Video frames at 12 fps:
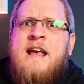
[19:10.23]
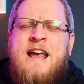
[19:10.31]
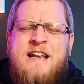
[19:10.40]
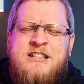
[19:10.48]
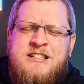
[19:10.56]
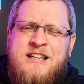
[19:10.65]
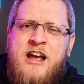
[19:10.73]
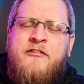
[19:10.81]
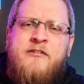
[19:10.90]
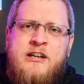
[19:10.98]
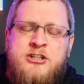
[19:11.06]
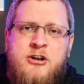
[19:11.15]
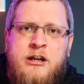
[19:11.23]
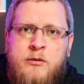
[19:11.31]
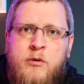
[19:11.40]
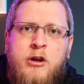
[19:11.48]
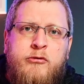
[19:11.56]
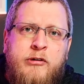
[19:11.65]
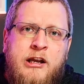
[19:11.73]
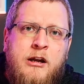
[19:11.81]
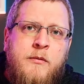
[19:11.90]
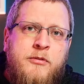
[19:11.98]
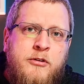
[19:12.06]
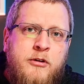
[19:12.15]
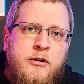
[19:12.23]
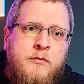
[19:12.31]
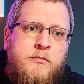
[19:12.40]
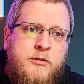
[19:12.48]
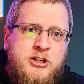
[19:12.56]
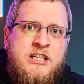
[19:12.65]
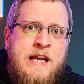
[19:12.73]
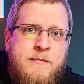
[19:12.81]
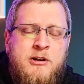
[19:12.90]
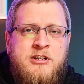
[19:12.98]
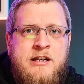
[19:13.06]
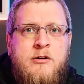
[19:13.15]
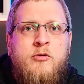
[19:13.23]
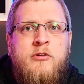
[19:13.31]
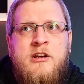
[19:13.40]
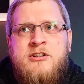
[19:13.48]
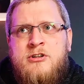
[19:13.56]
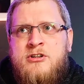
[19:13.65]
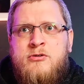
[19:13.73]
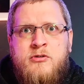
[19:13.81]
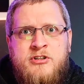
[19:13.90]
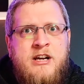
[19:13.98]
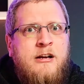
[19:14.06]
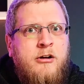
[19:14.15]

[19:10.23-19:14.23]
it's definitely certainly worth ringing up the team that deal with this to sort of say,